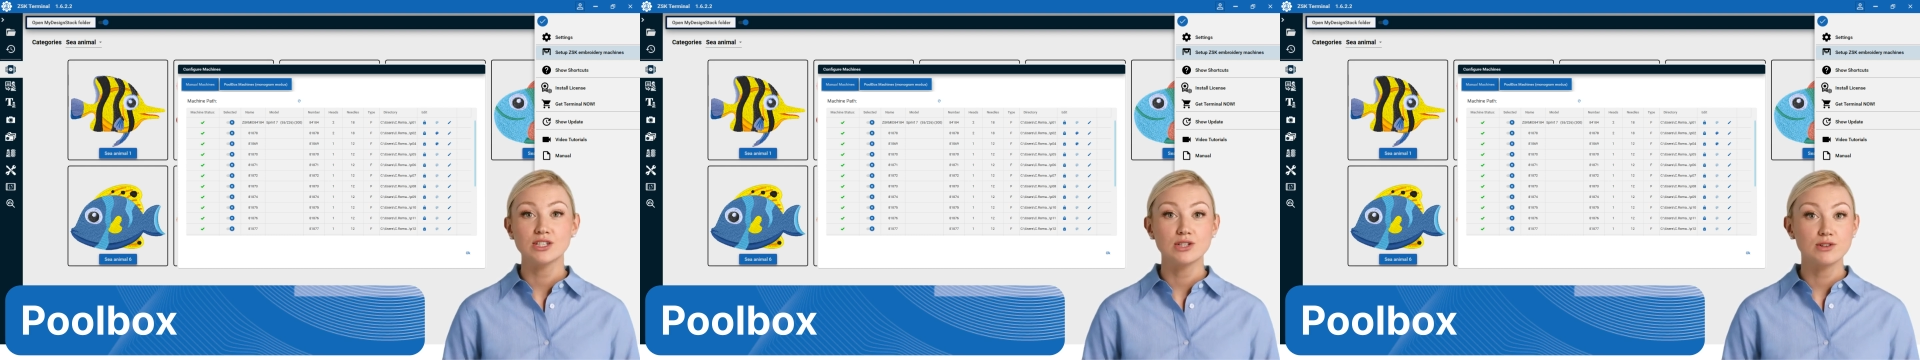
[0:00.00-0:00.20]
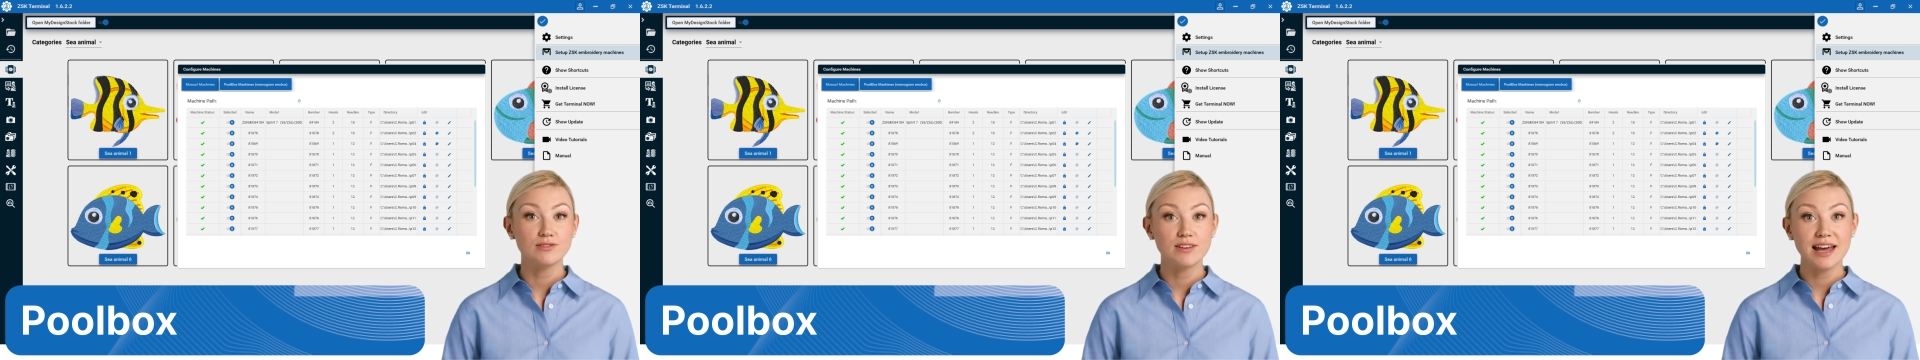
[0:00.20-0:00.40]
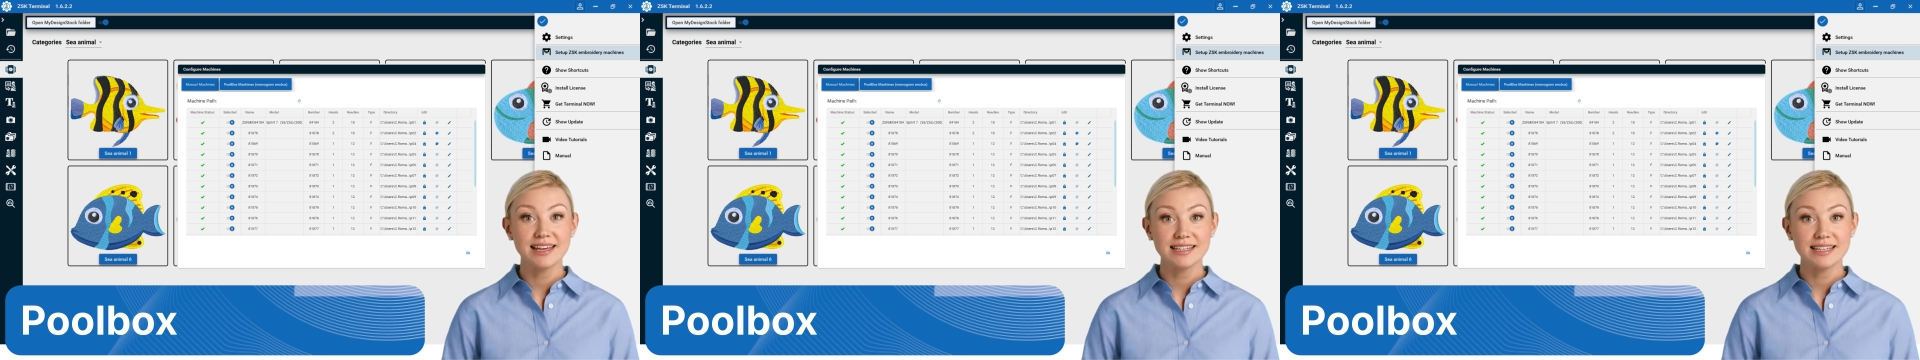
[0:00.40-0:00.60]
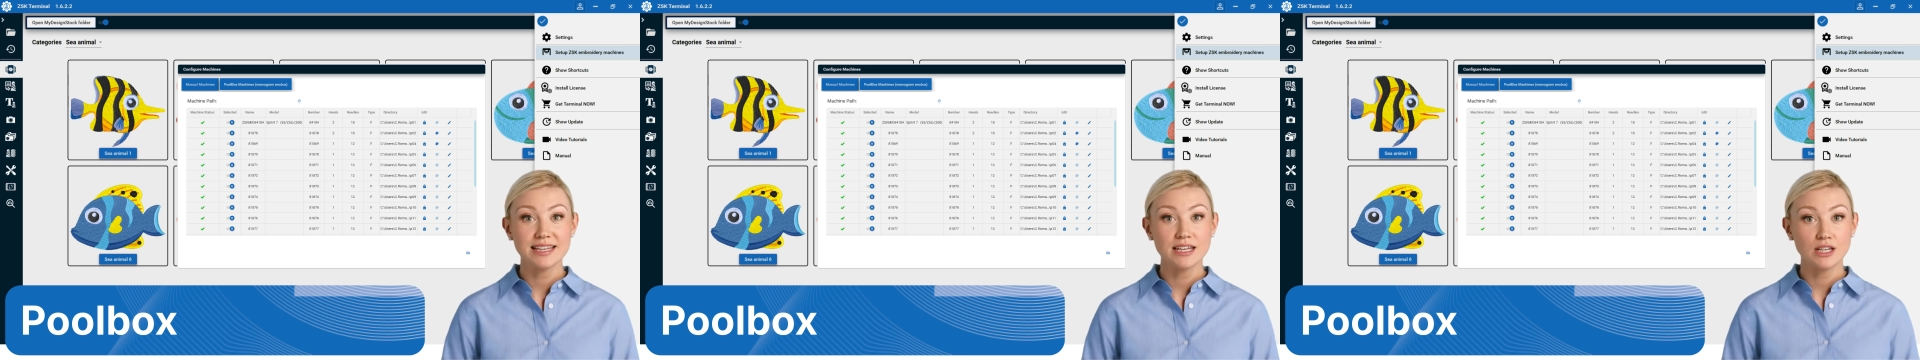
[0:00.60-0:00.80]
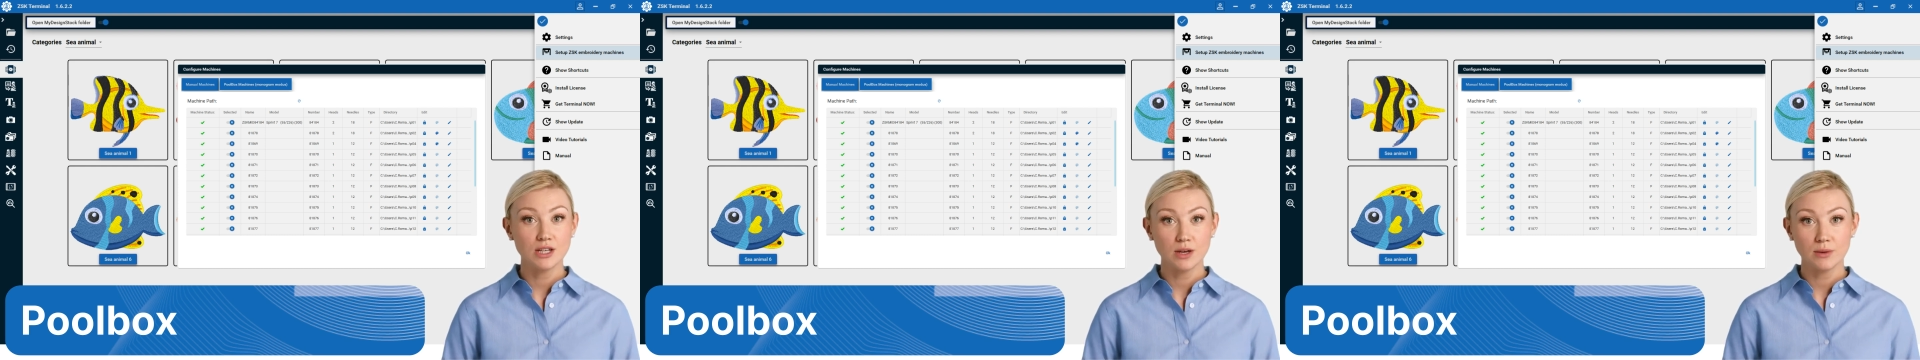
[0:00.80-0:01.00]
directly
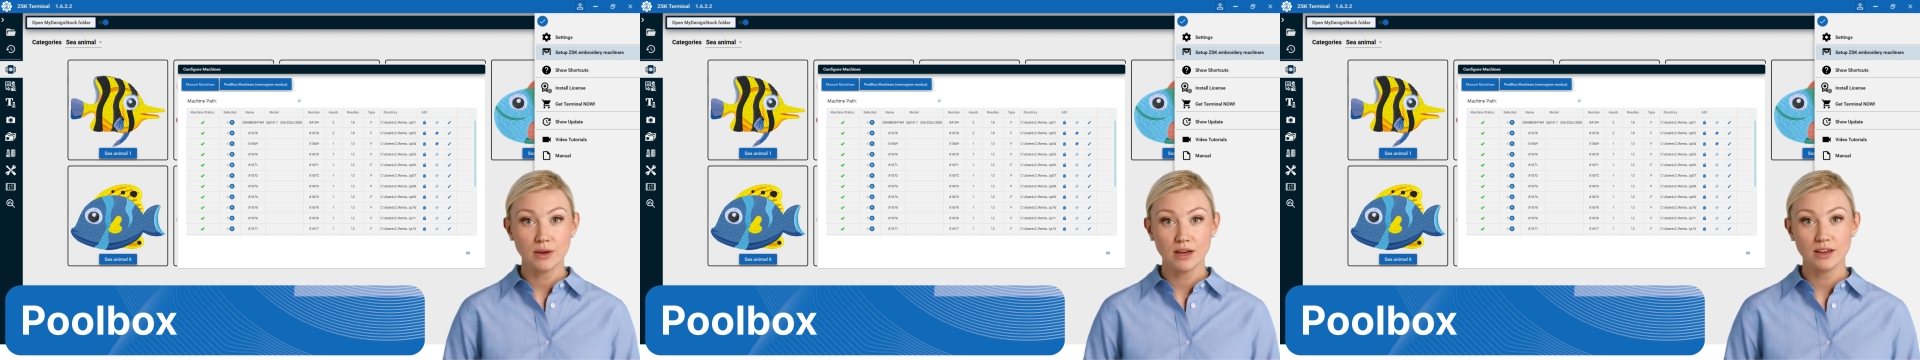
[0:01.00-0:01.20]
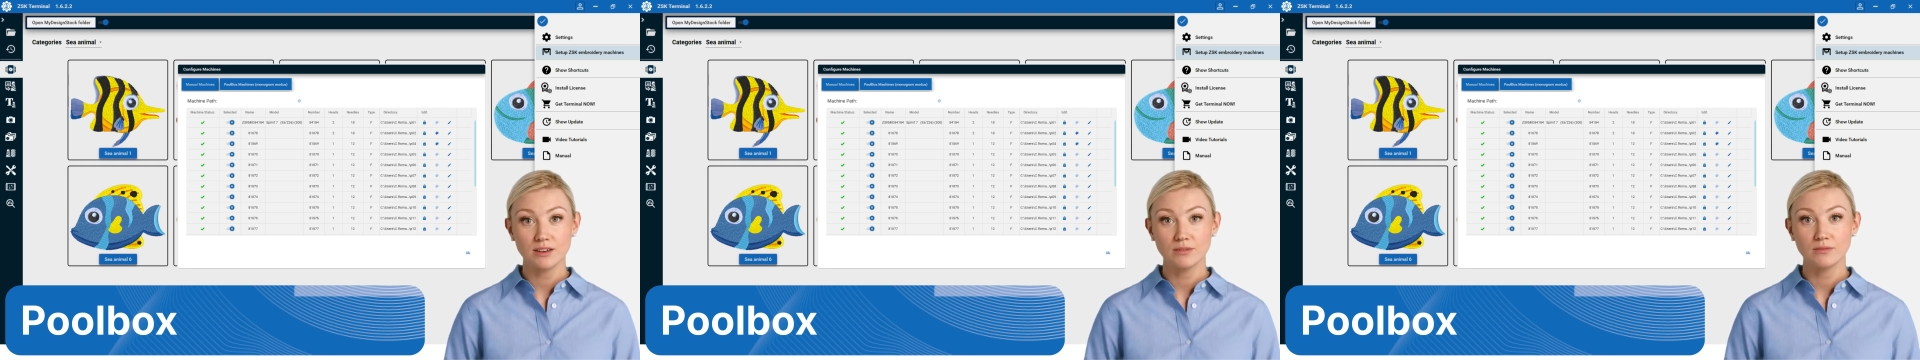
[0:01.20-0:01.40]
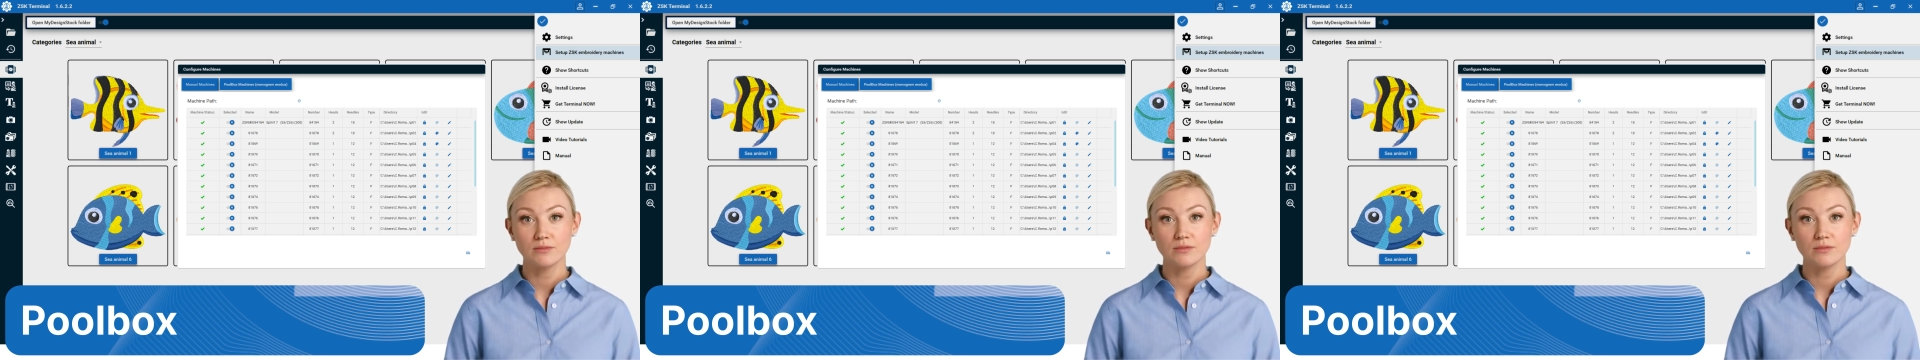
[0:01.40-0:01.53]
in Terminal.